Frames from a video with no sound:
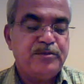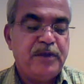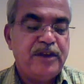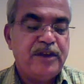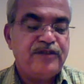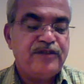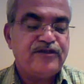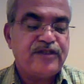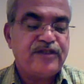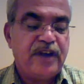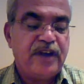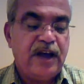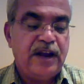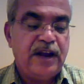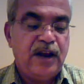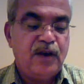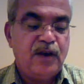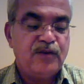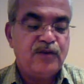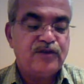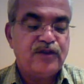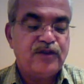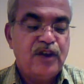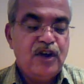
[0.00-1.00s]
month's
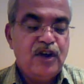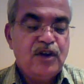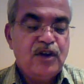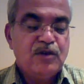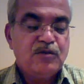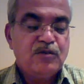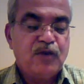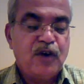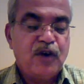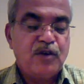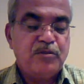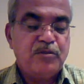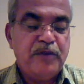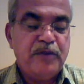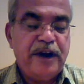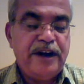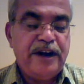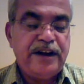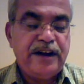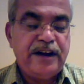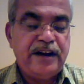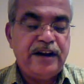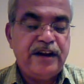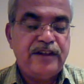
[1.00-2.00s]
allowance for
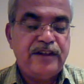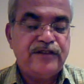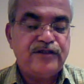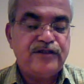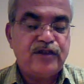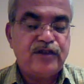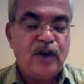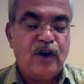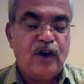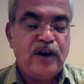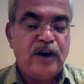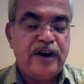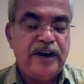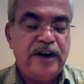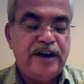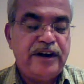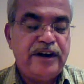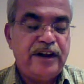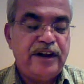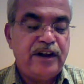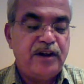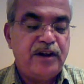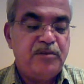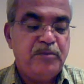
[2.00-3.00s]
maintenance or
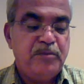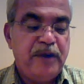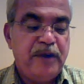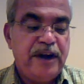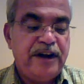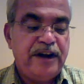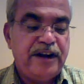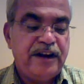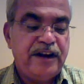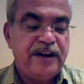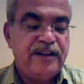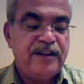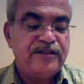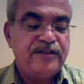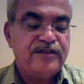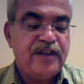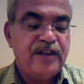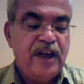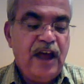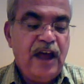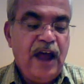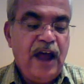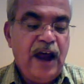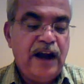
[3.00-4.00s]
interim
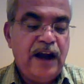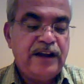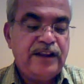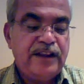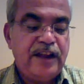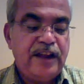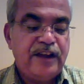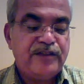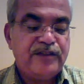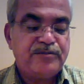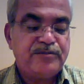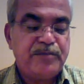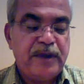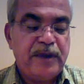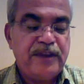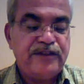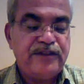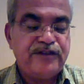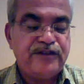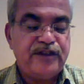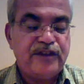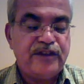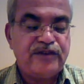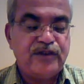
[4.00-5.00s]
maintenance and the
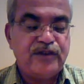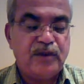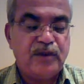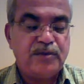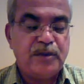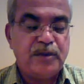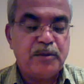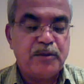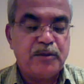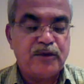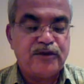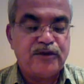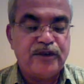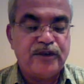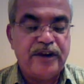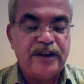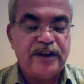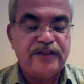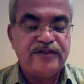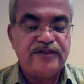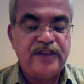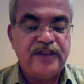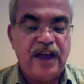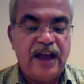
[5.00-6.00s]
expenses of the
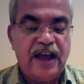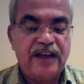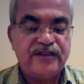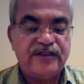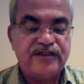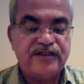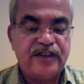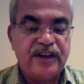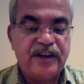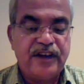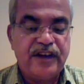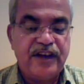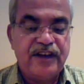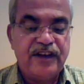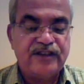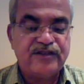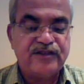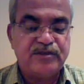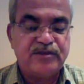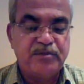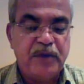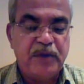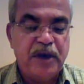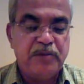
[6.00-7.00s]
proceedings as the
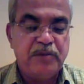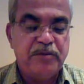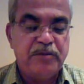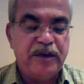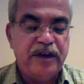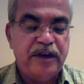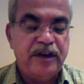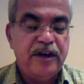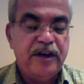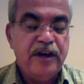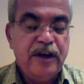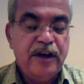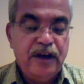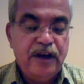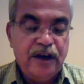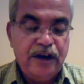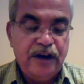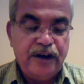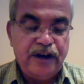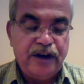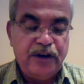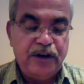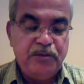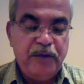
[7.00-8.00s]
case may be,
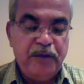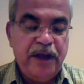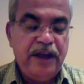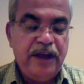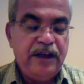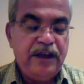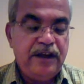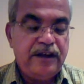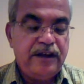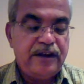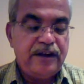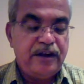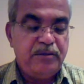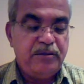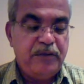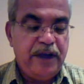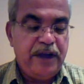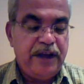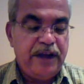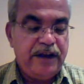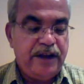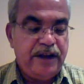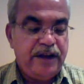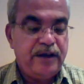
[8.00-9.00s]

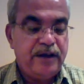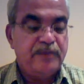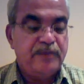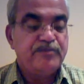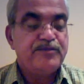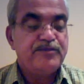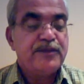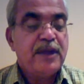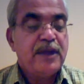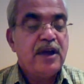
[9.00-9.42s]
remaining